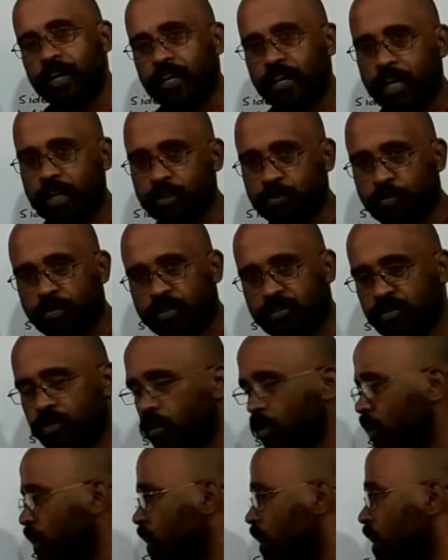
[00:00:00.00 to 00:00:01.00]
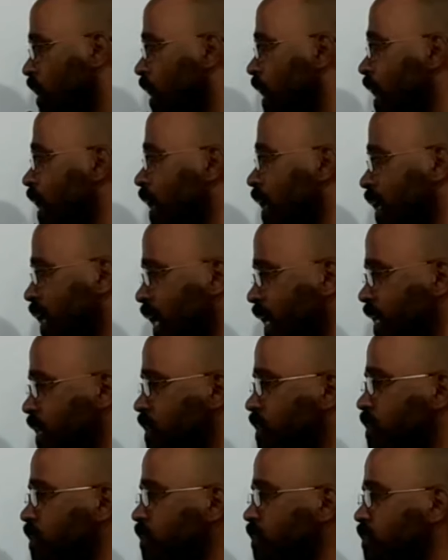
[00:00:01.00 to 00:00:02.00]
transversal,
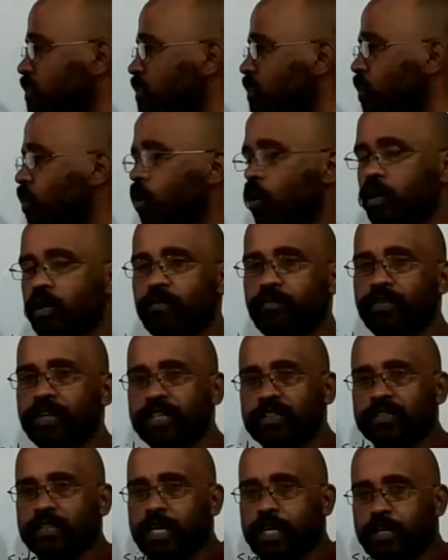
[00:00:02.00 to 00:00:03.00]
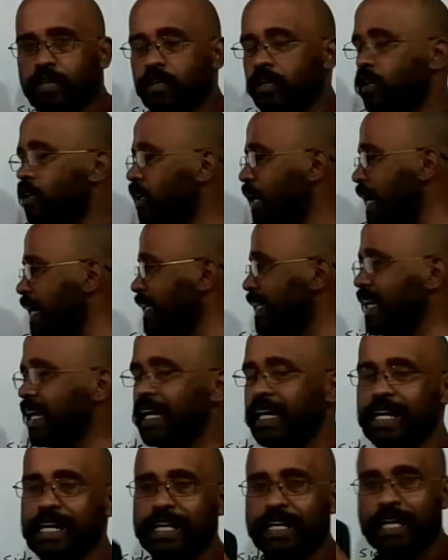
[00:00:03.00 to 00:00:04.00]
write on which side, write
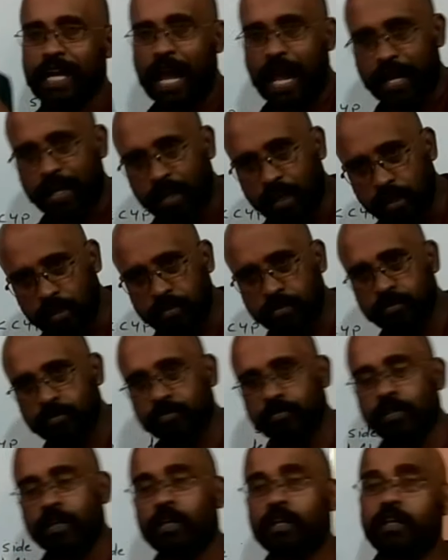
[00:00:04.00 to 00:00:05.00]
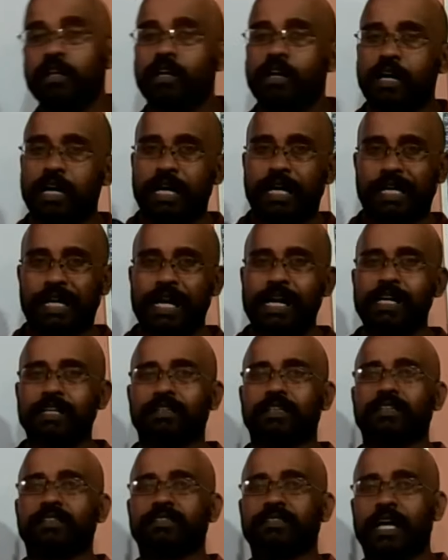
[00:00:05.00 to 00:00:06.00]
their 8 angles, write
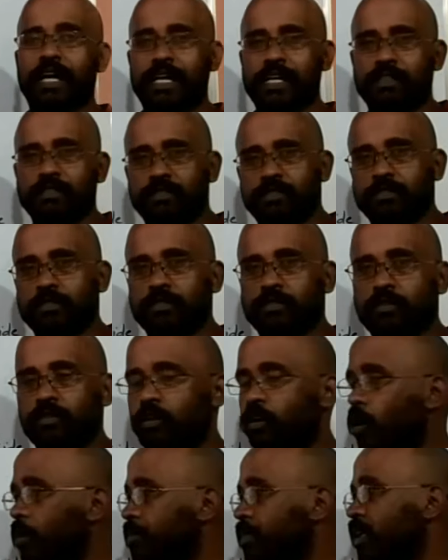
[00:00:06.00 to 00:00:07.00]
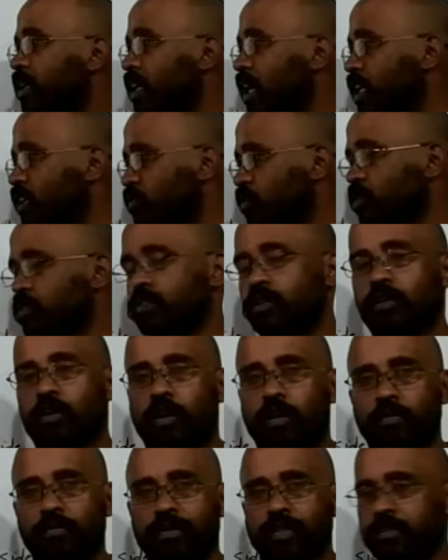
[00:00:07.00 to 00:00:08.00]
the sides of the transversal
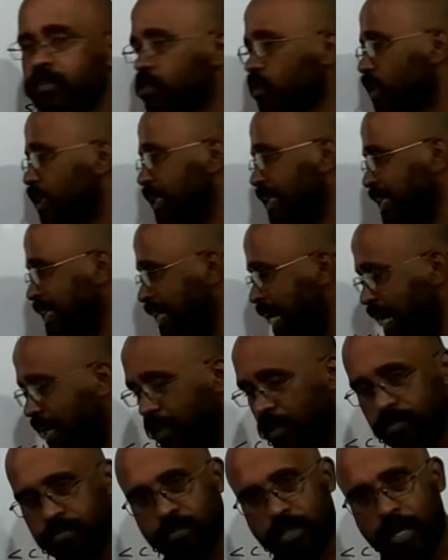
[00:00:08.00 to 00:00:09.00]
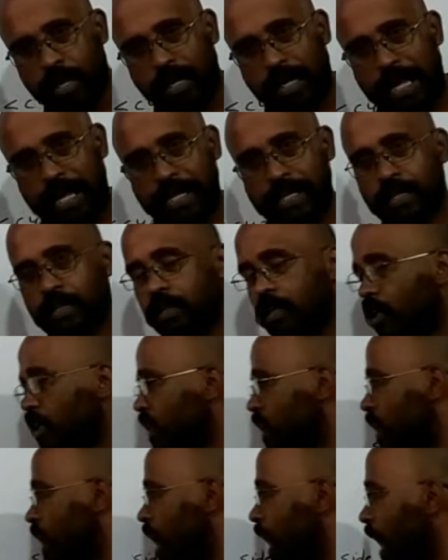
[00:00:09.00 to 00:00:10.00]
on which these angles are lying
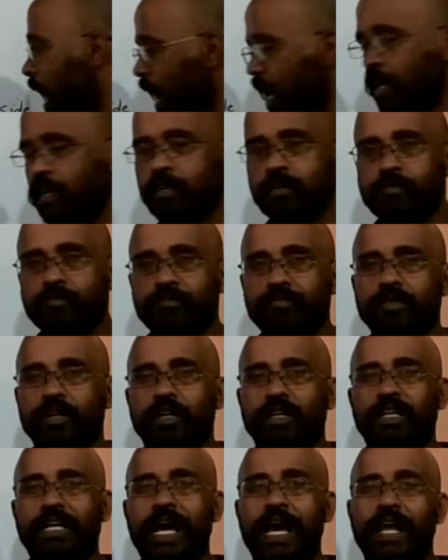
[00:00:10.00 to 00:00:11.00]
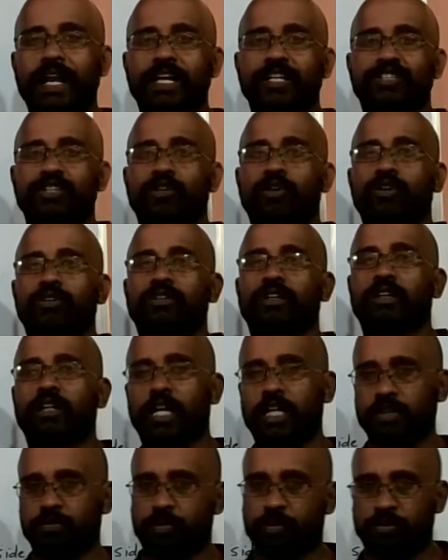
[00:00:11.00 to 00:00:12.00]
and direction on the
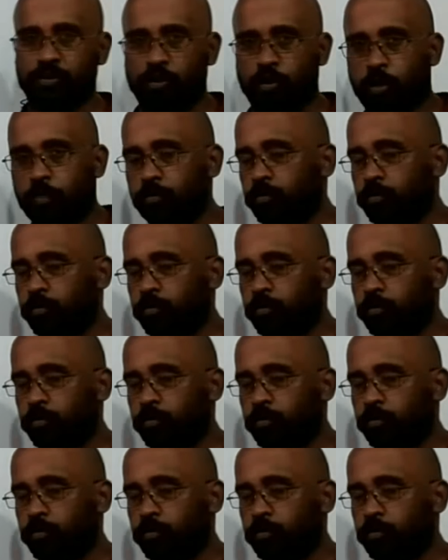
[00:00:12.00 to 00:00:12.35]
transversal of